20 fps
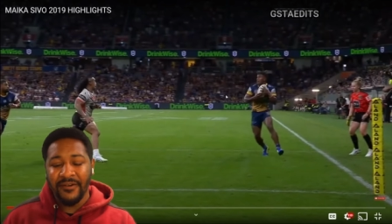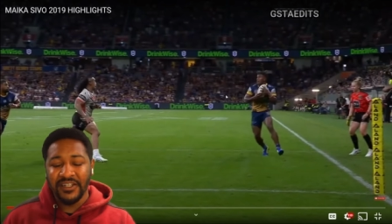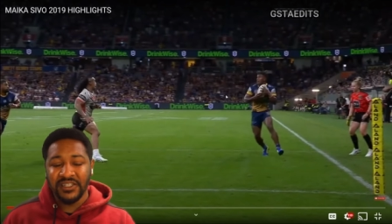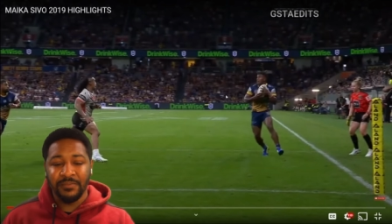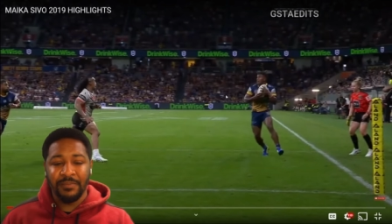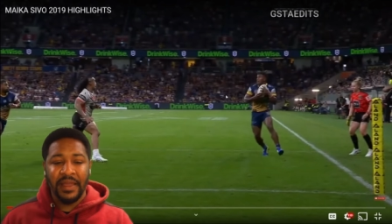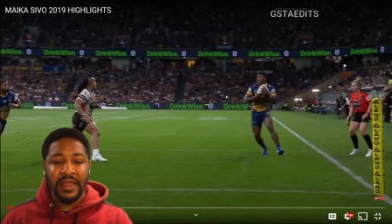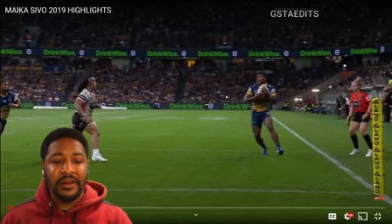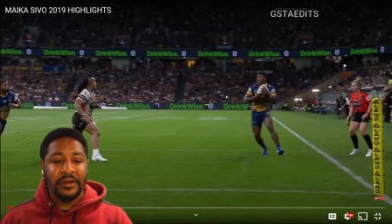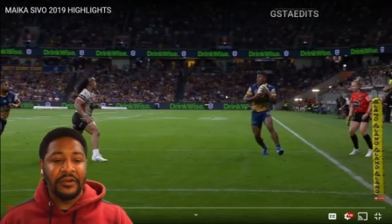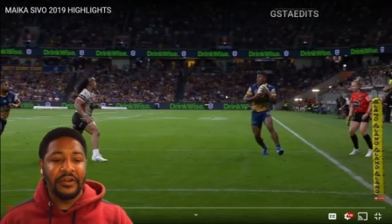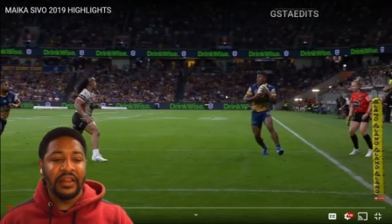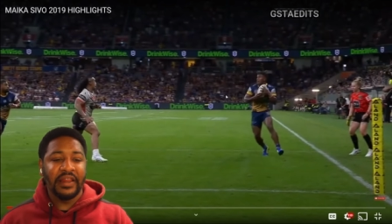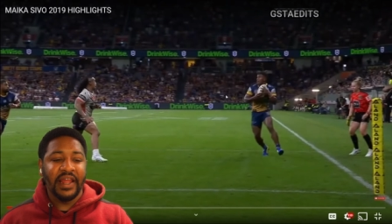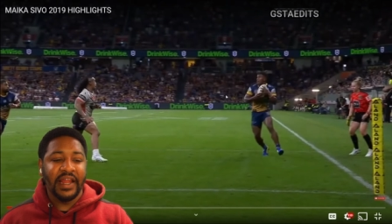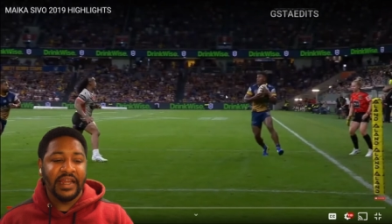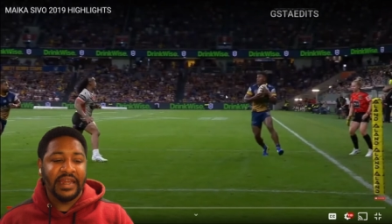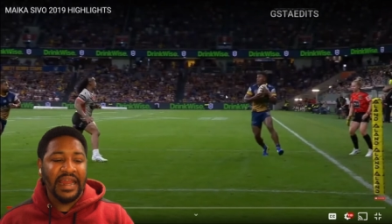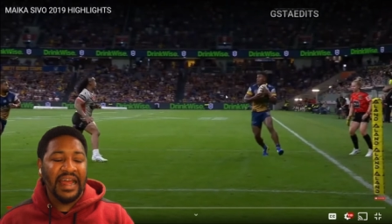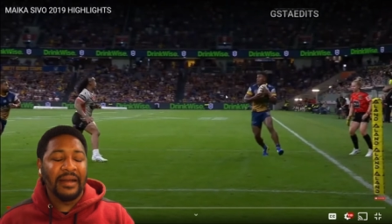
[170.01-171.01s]
It's better to
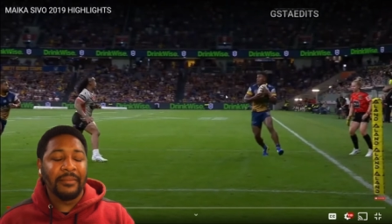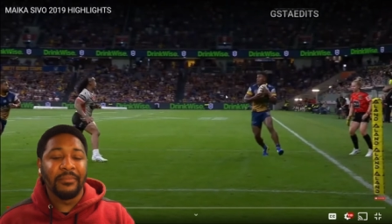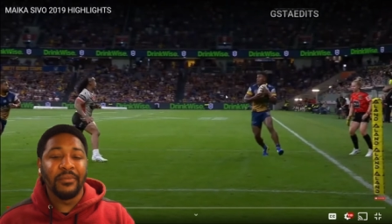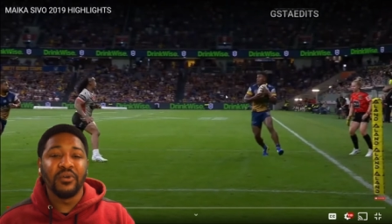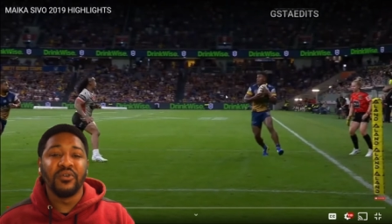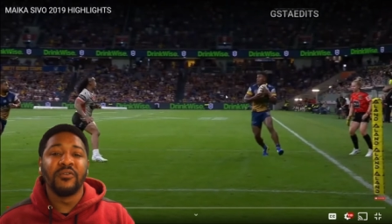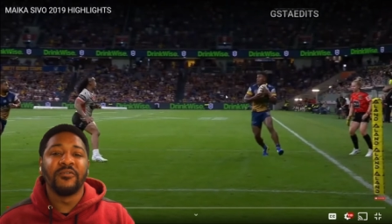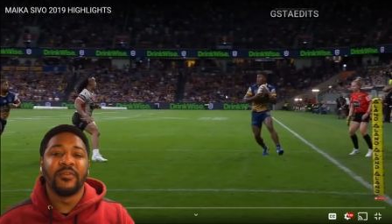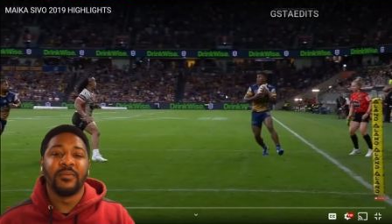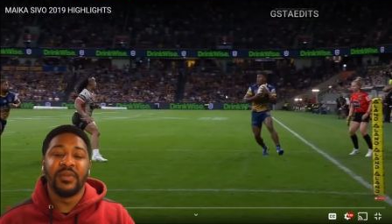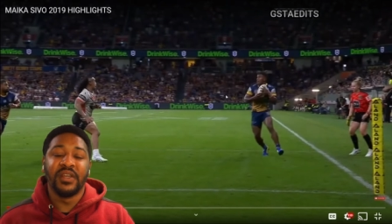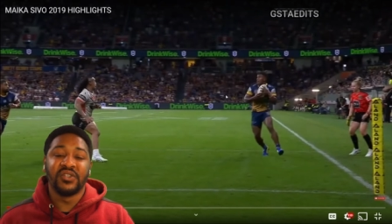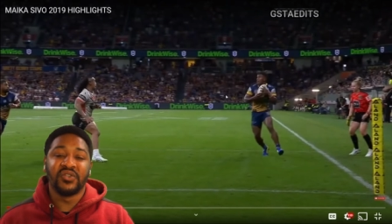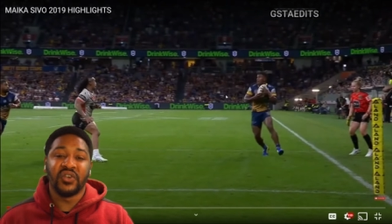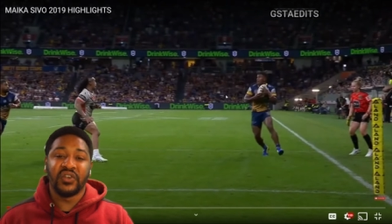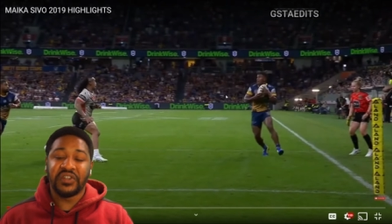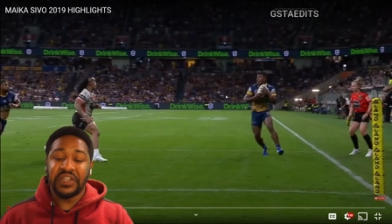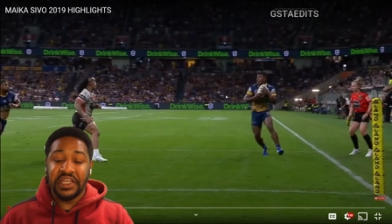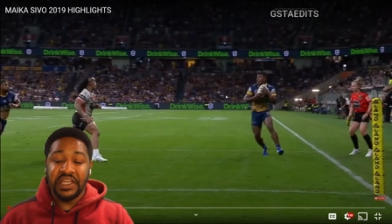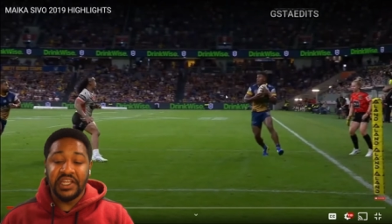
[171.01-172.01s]
like not move and be
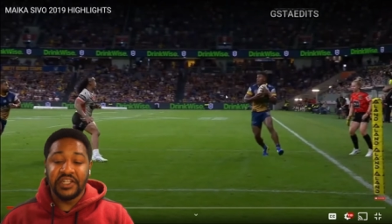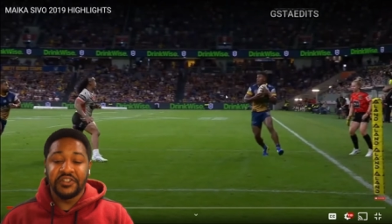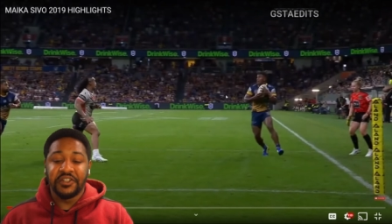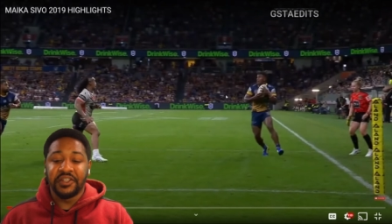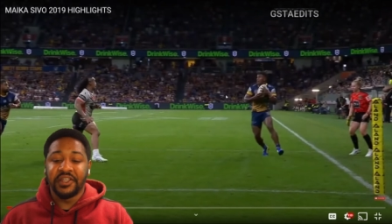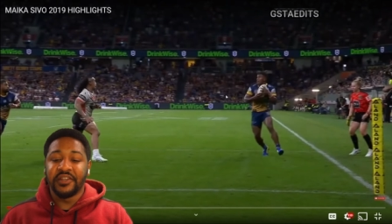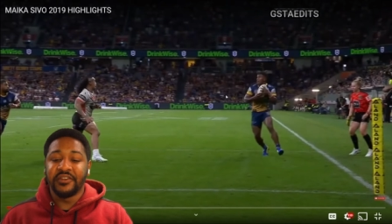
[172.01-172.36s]
strategic